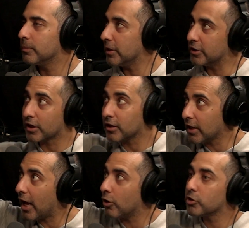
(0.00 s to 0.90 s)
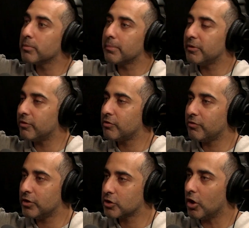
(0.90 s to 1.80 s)
In the cloud, you might be 50
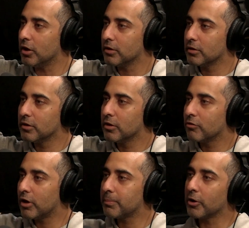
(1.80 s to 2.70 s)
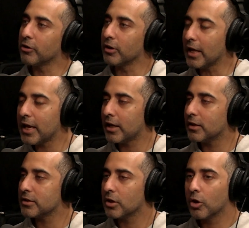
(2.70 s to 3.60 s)
feet tall, right? But on the
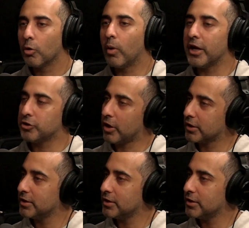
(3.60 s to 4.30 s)
land, why attract